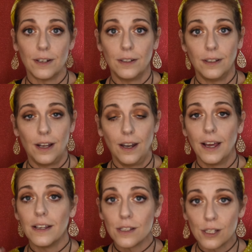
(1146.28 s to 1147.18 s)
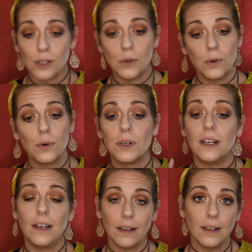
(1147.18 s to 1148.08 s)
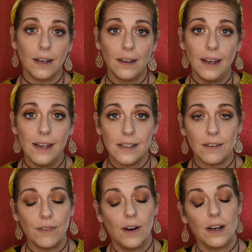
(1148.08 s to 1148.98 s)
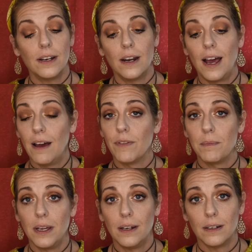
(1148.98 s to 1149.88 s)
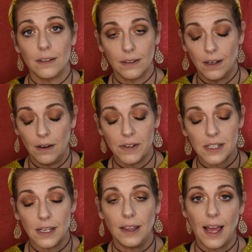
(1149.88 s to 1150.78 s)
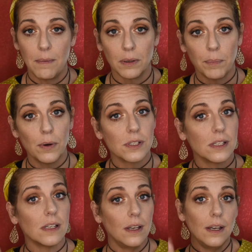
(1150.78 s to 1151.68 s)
I like it stored, easy to find, and I have them in, obviously, labelled boxes.